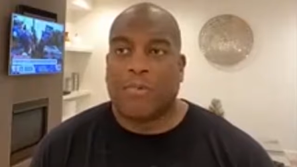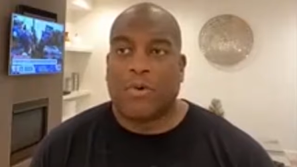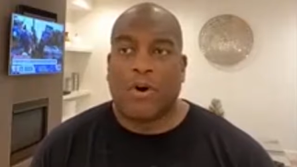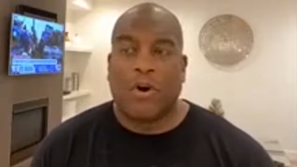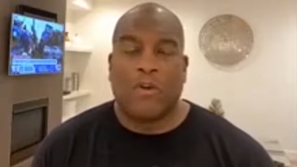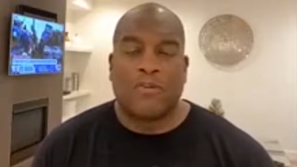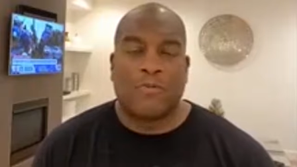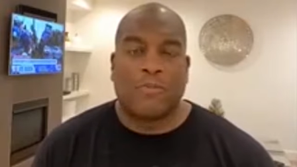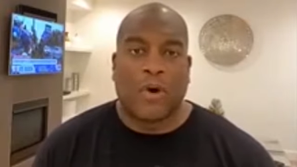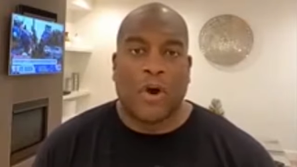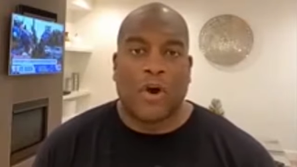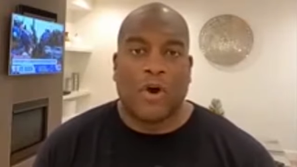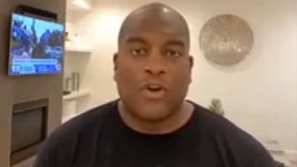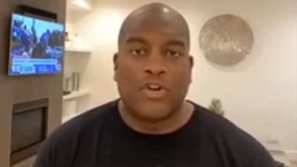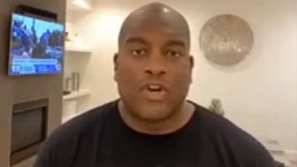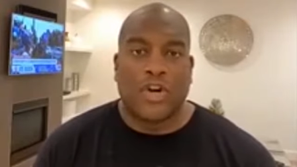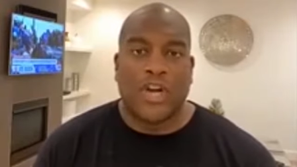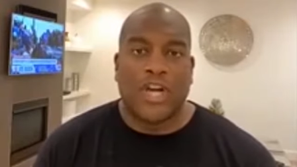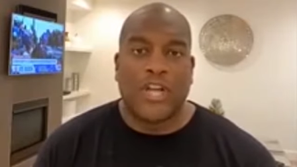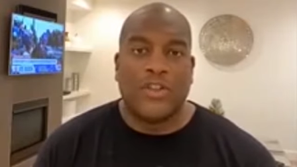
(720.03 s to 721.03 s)
a pro's
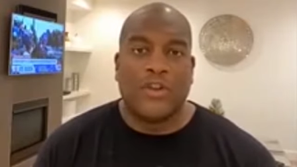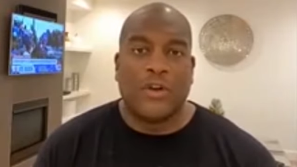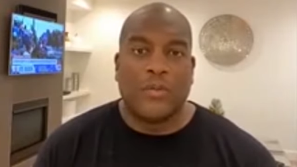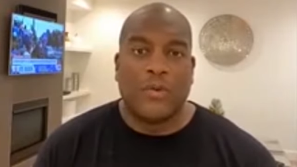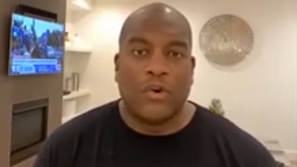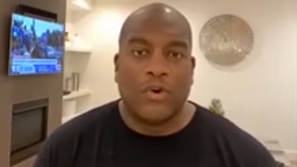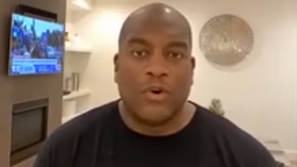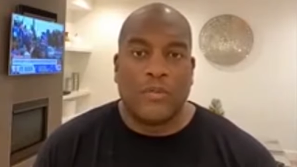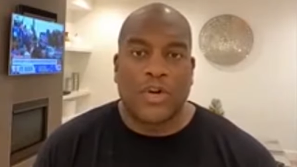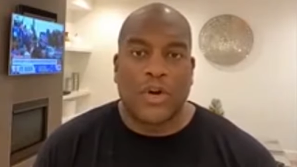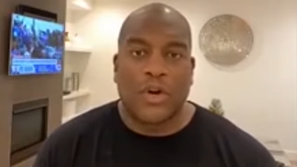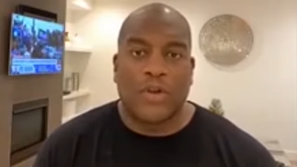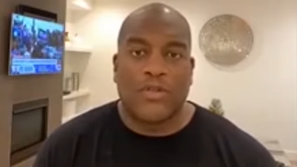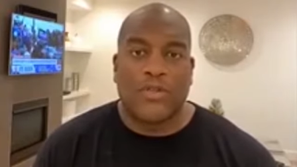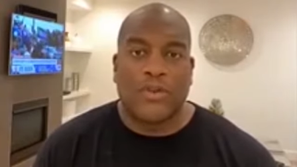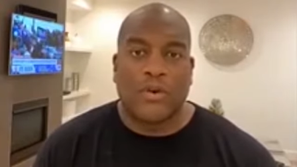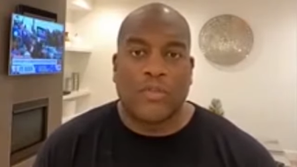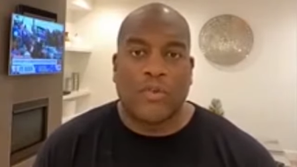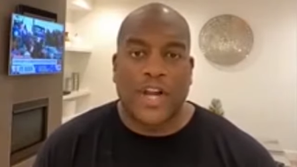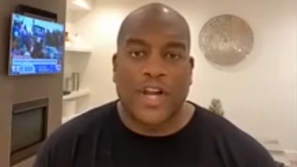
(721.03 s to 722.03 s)
pro. You're in the room. You're
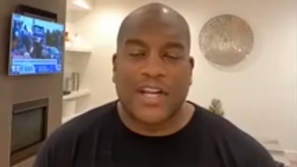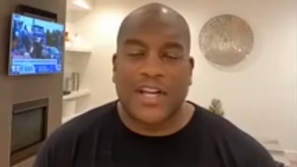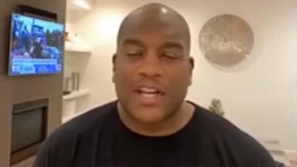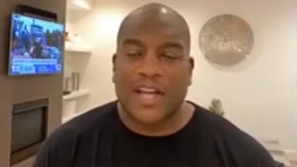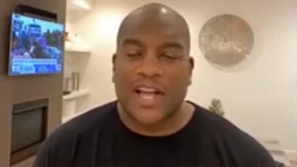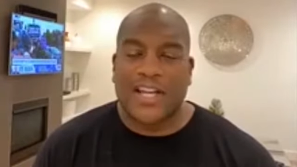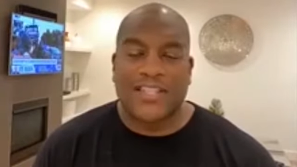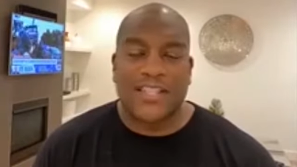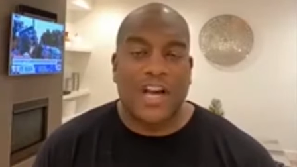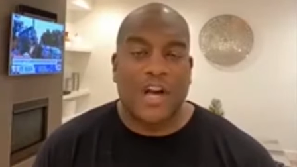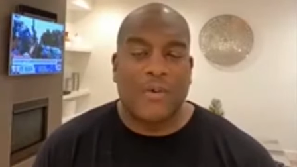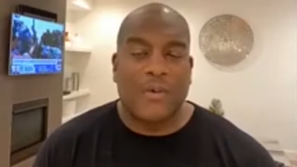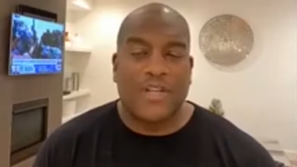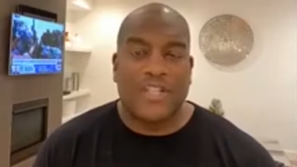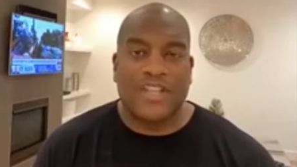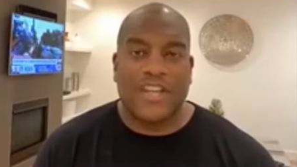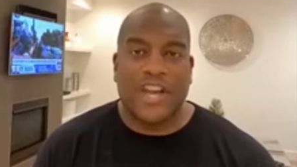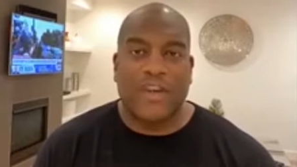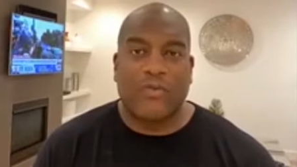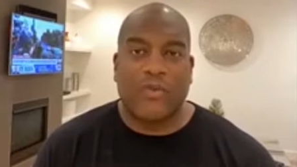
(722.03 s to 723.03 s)
in the rink, and as I
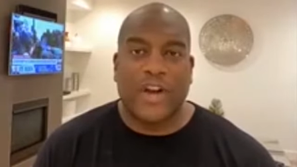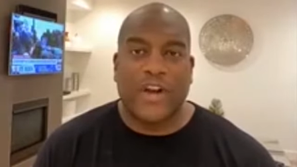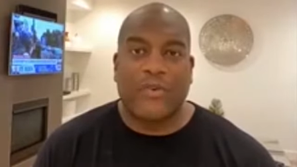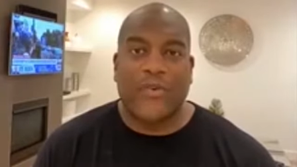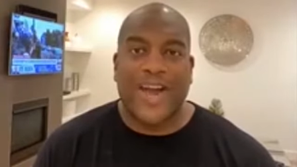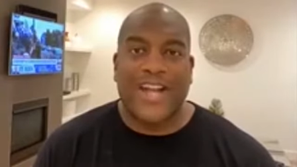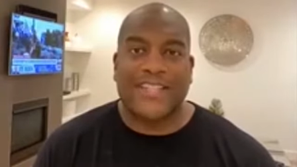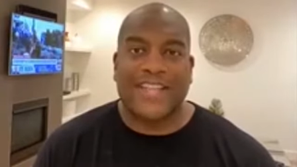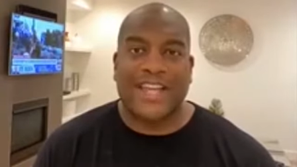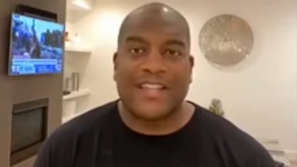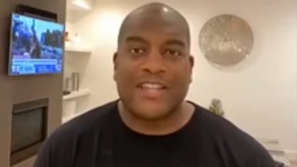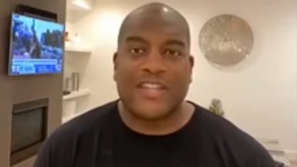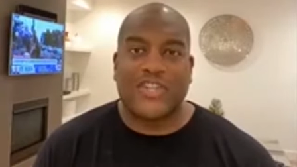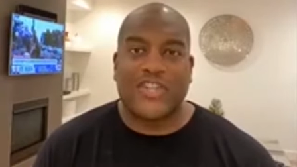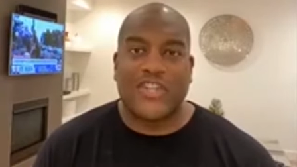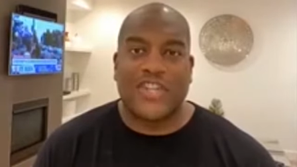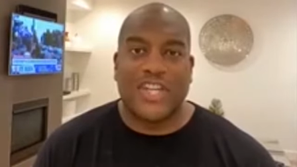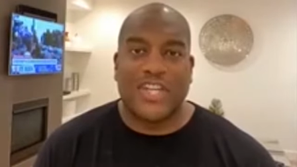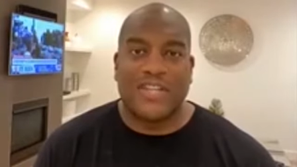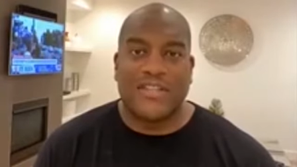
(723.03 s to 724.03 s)
always say, rink rats get the
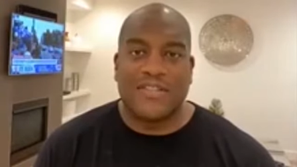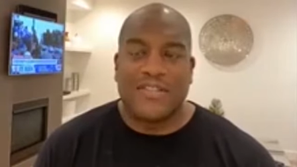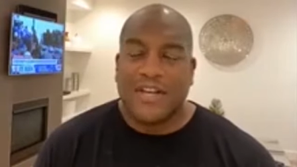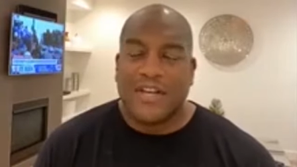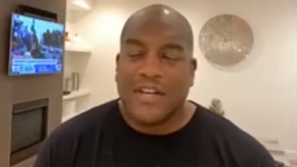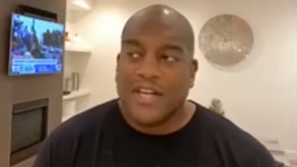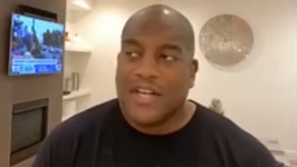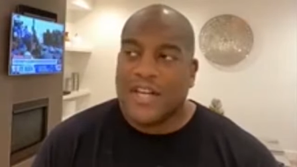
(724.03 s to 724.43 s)
cheese.